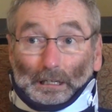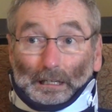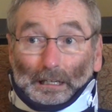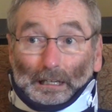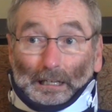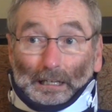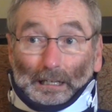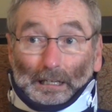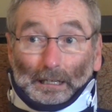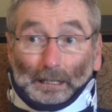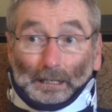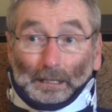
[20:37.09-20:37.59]

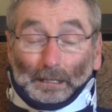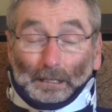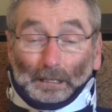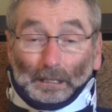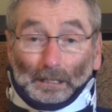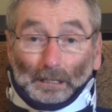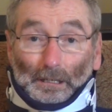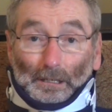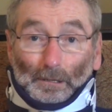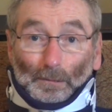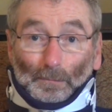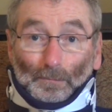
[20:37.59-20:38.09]
and
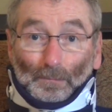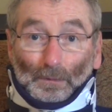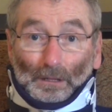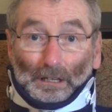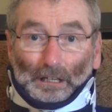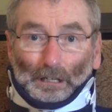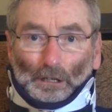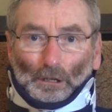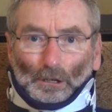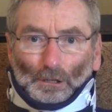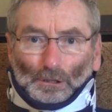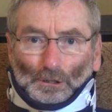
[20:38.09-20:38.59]

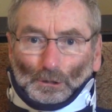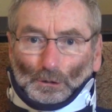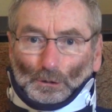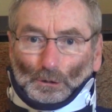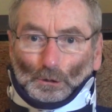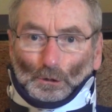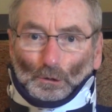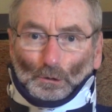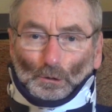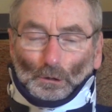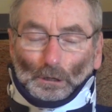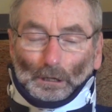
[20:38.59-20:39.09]
he also
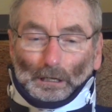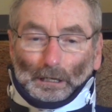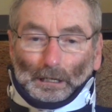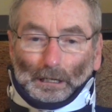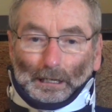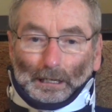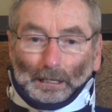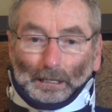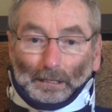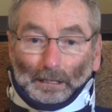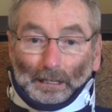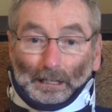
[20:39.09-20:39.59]
knew
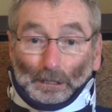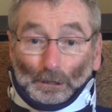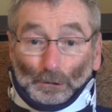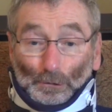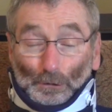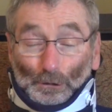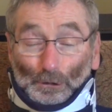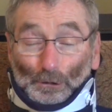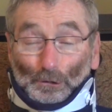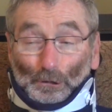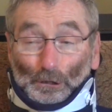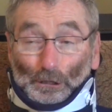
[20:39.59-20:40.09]
I liked
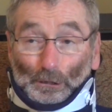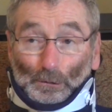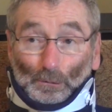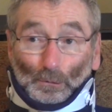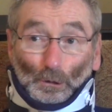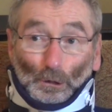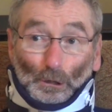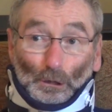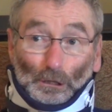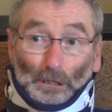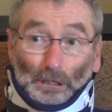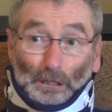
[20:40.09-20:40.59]
retreat
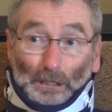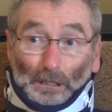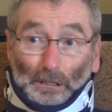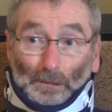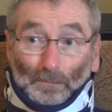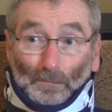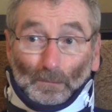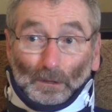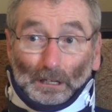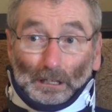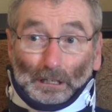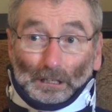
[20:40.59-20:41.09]
work, and
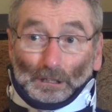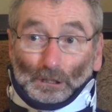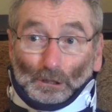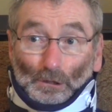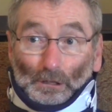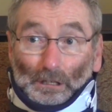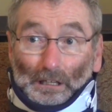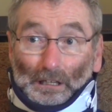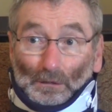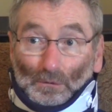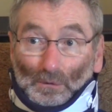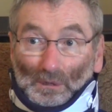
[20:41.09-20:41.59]
so
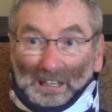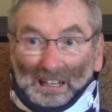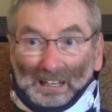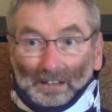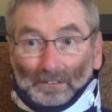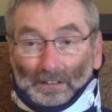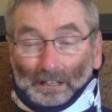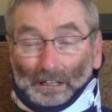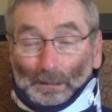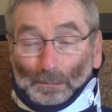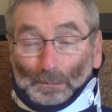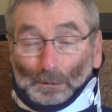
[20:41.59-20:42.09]
that I would have
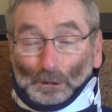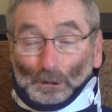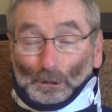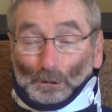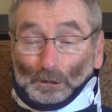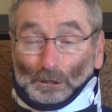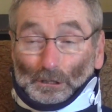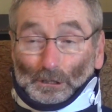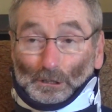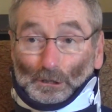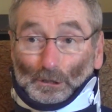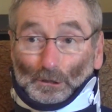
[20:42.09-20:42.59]
an
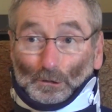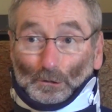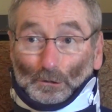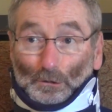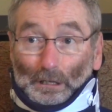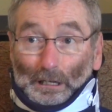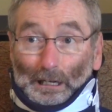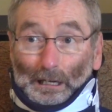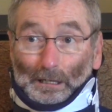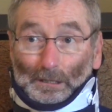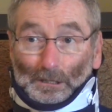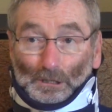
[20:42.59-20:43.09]
opportunity to do
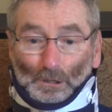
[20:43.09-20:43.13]
that.